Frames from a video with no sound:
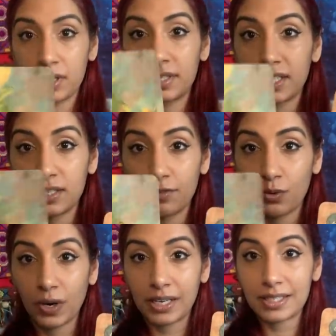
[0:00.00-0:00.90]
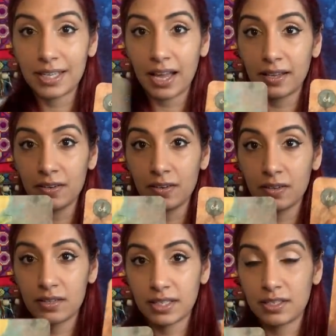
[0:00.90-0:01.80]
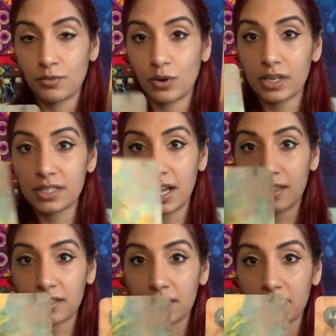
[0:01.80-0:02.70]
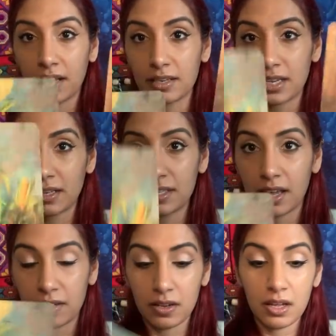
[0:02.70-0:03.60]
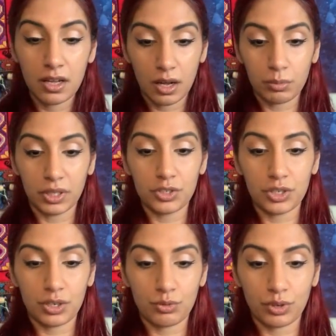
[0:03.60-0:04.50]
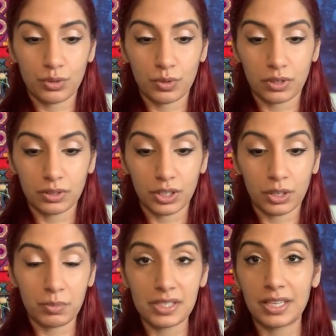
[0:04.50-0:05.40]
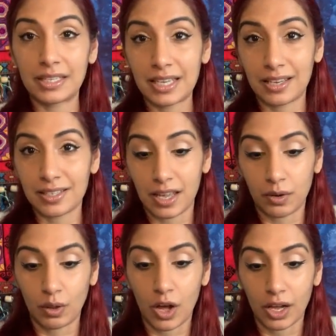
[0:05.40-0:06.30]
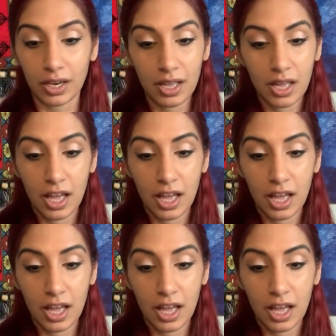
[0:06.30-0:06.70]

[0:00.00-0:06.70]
64 is 10. 64 is 10. This is 10. 10-10. Completion and renewal. You could be seeing 10-10 a lot.